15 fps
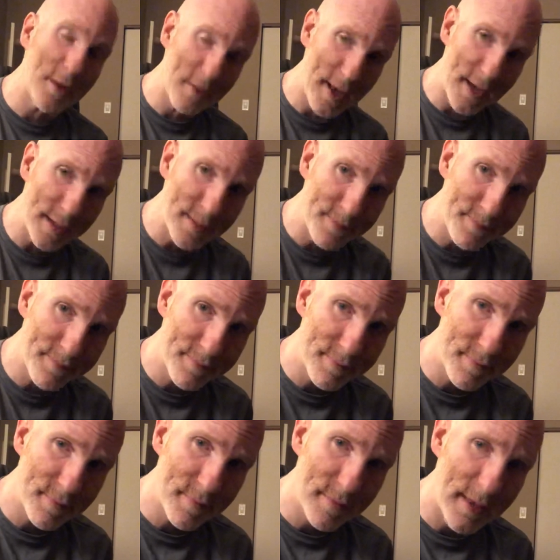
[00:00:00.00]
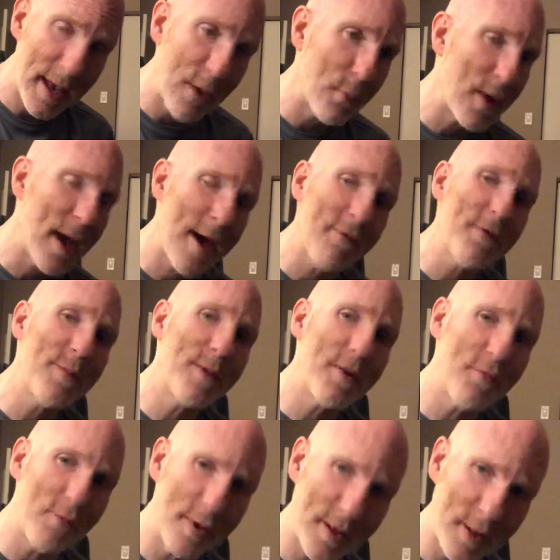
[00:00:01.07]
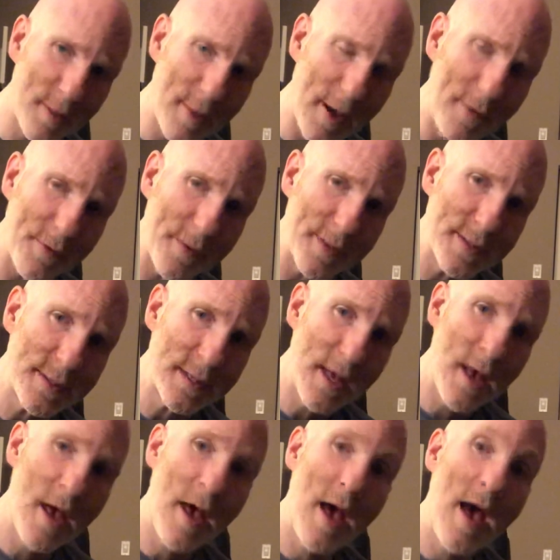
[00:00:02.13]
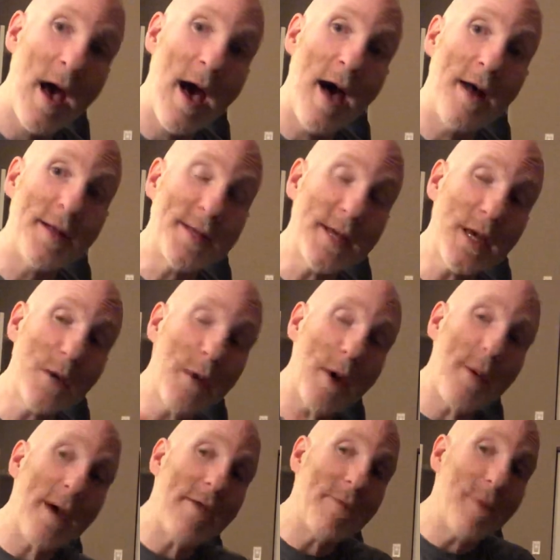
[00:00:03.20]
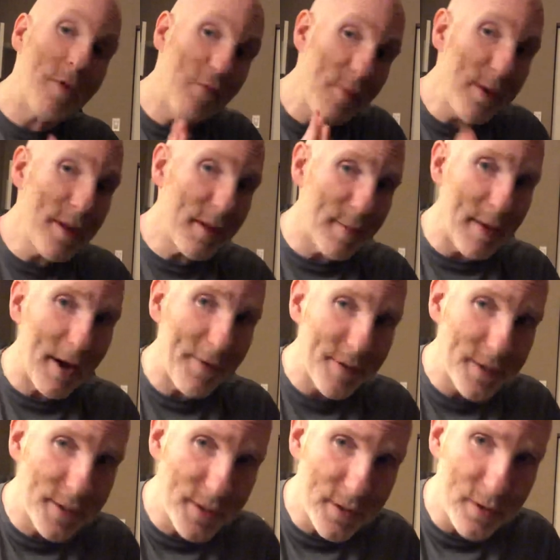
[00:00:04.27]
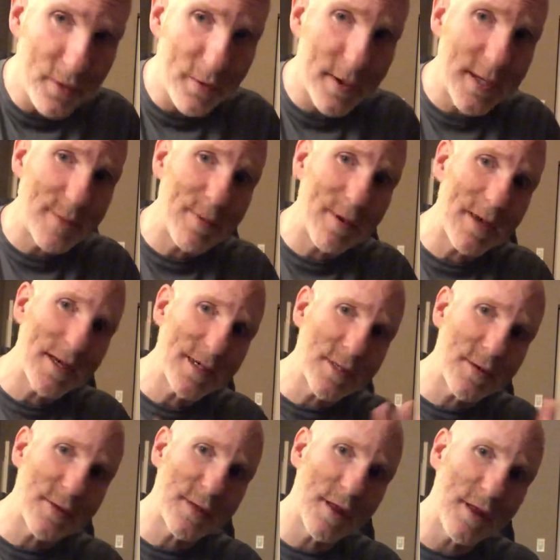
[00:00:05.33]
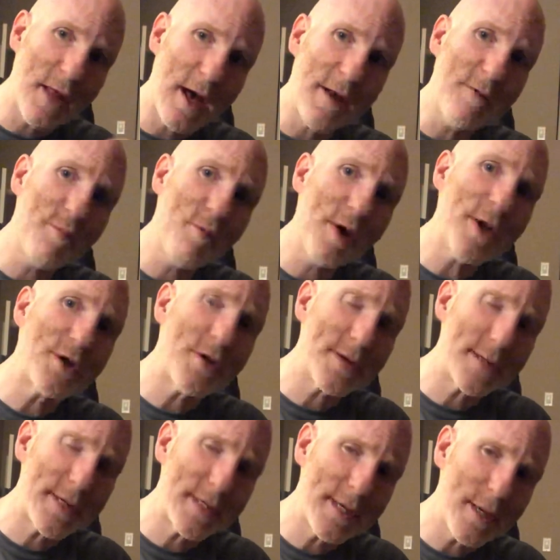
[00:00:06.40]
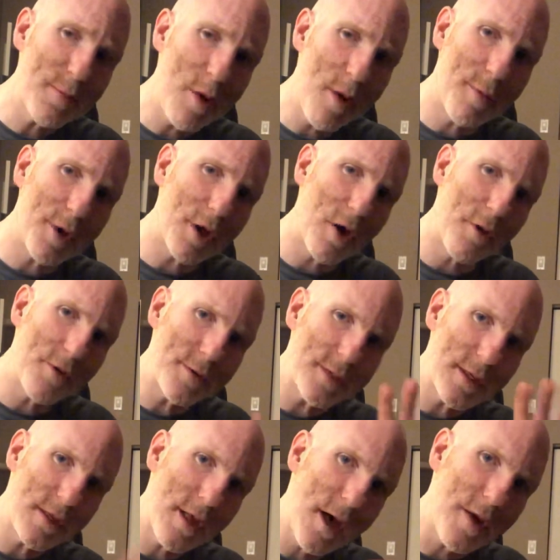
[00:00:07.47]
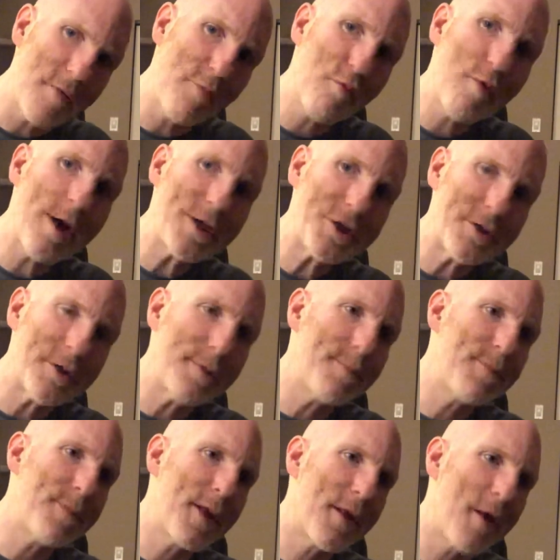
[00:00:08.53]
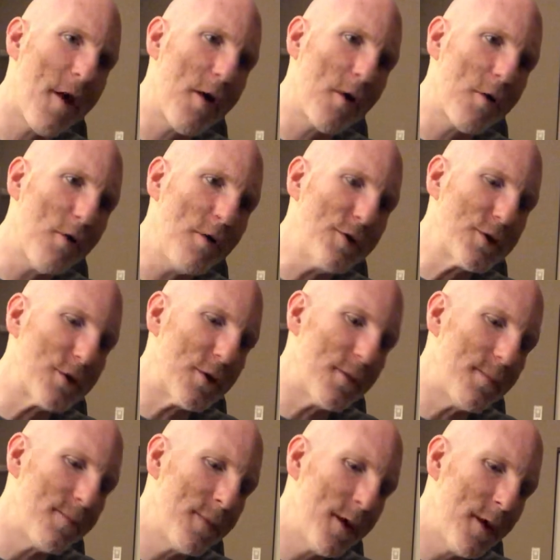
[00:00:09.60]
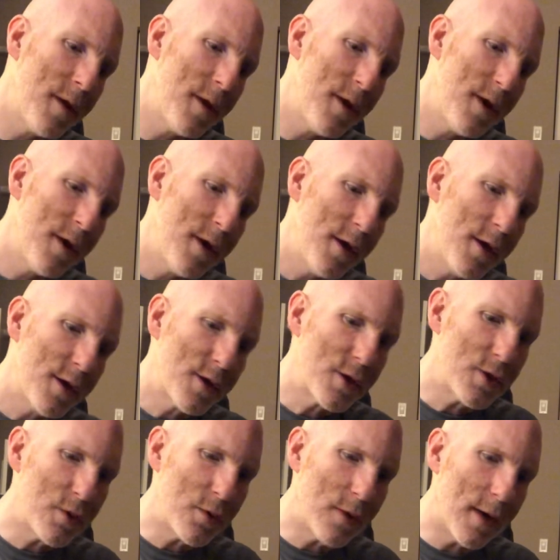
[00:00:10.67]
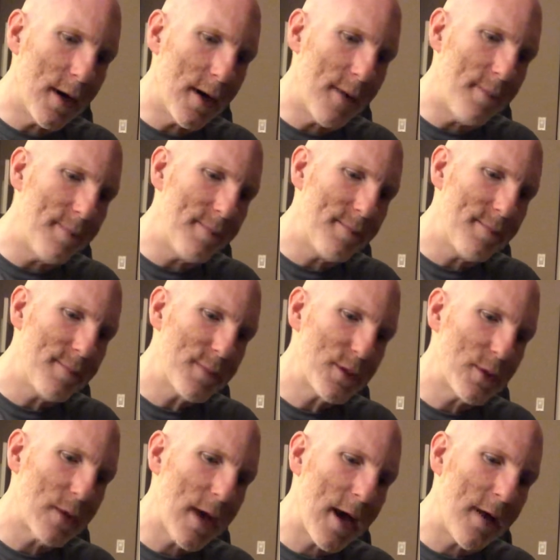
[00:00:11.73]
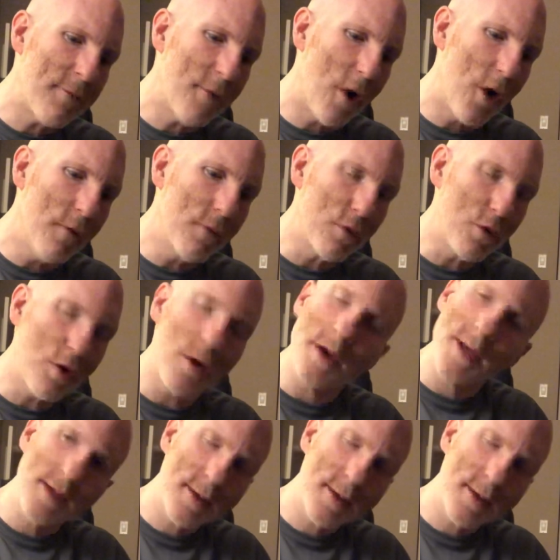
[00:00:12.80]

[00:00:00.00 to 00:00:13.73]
neglect. And we have to be real about this. I'll tell you why we have to be real about this too, is because there's a lot of pressure, as I said a moment ago, there's a lot of pressure in our culture to kind of overlook